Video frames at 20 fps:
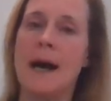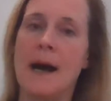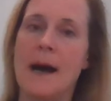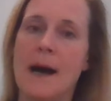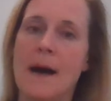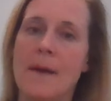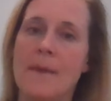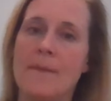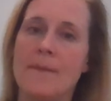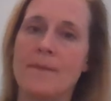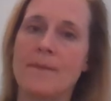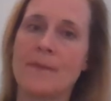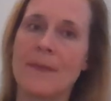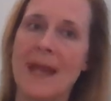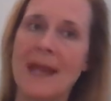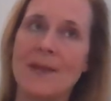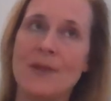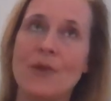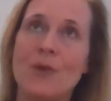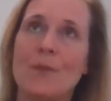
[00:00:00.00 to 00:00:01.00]

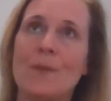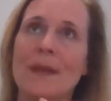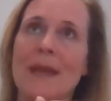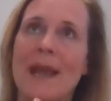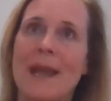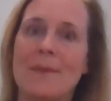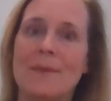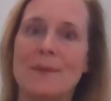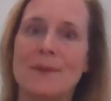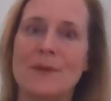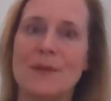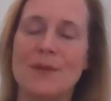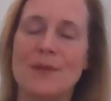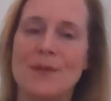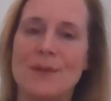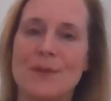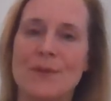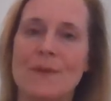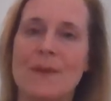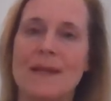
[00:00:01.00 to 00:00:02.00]
And you'll be able to
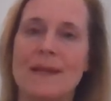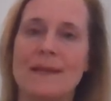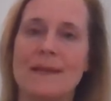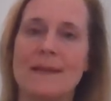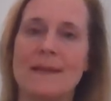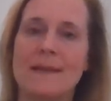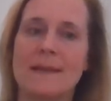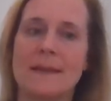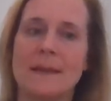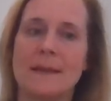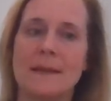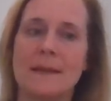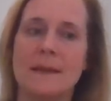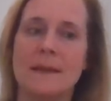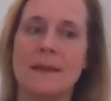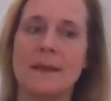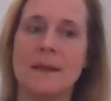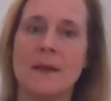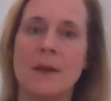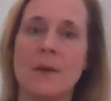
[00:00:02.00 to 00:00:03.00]
do this
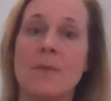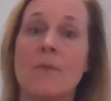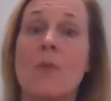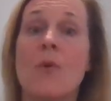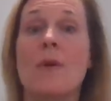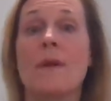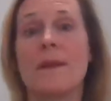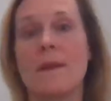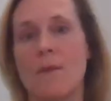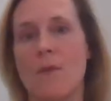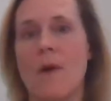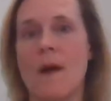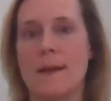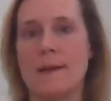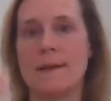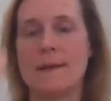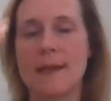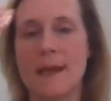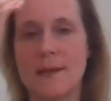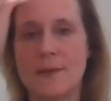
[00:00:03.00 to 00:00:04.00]
more than
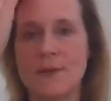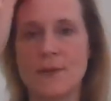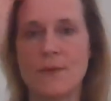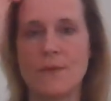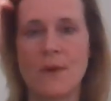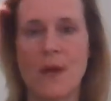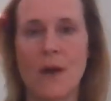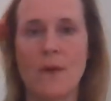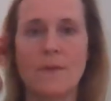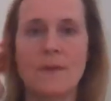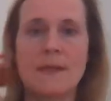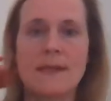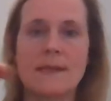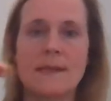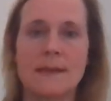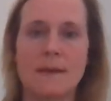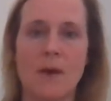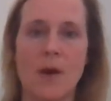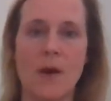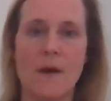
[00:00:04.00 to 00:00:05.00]
once, as you know.
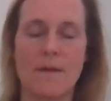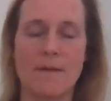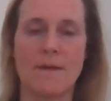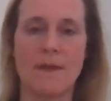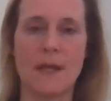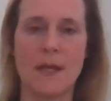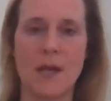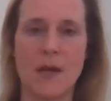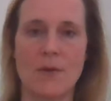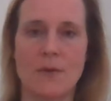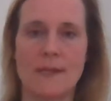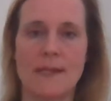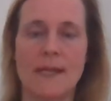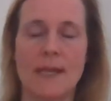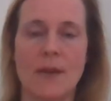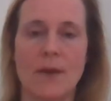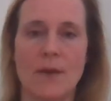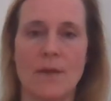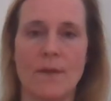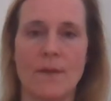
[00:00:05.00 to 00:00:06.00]
This video is
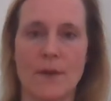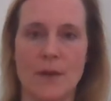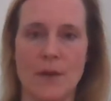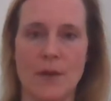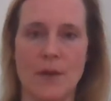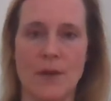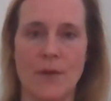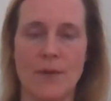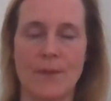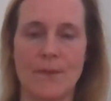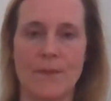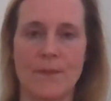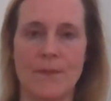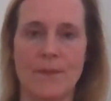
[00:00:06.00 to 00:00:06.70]
here for you.